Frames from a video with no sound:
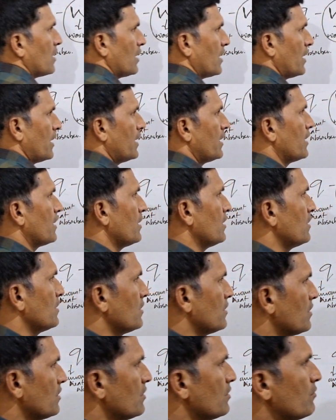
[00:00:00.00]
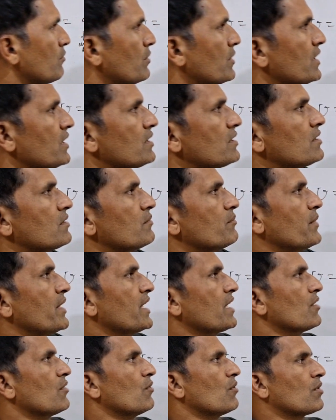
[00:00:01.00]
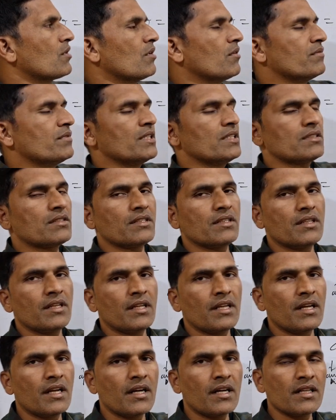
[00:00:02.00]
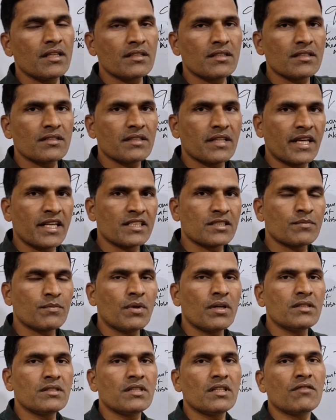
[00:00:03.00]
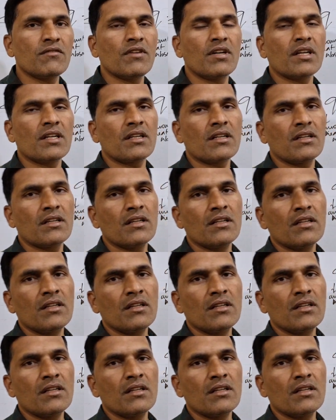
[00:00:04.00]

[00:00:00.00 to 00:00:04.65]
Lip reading: And please make note of this regarding this expansion work.